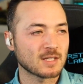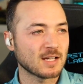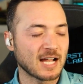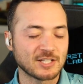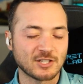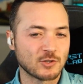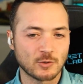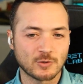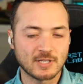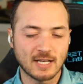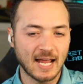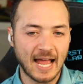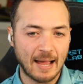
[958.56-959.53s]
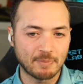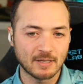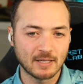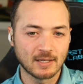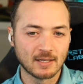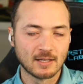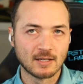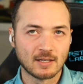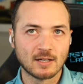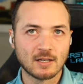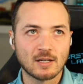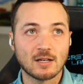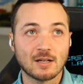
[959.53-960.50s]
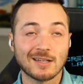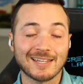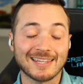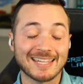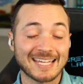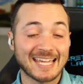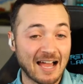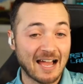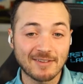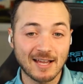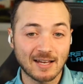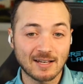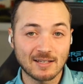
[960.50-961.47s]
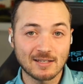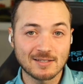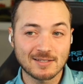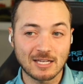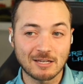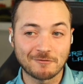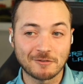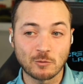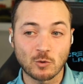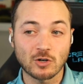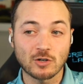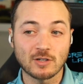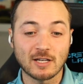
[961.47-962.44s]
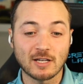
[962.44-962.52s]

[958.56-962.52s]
I just don't see it happening. The caveat is if it were